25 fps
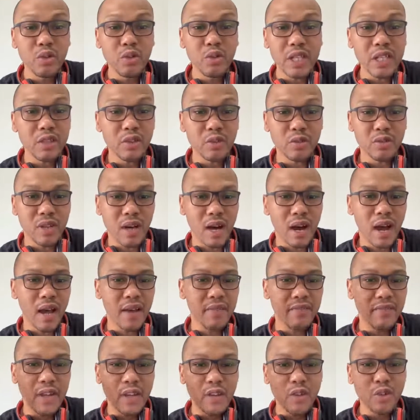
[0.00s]
You need to
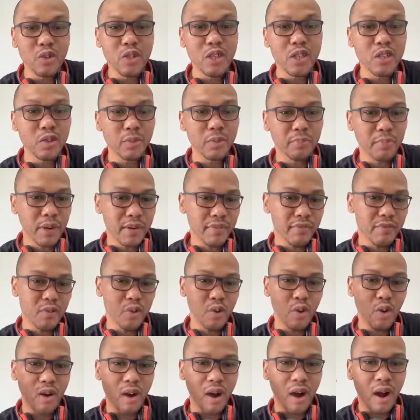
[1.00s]
drive. You need to pay
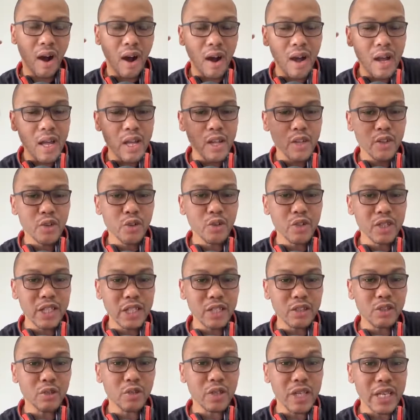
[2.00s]
for your car. You
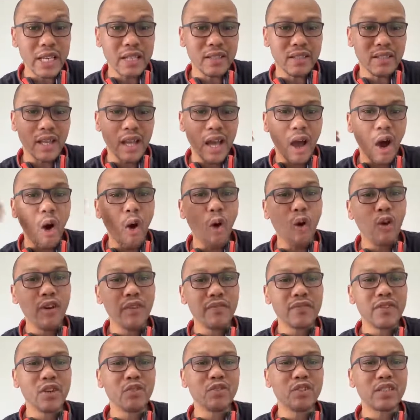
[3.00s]
need to eat.
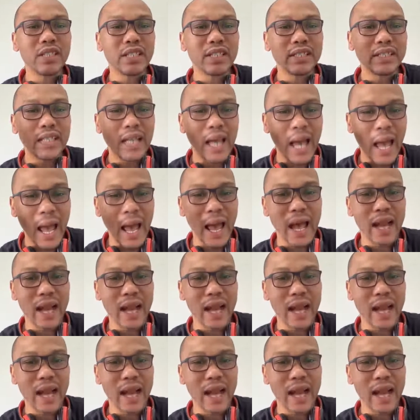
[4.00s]
All of those things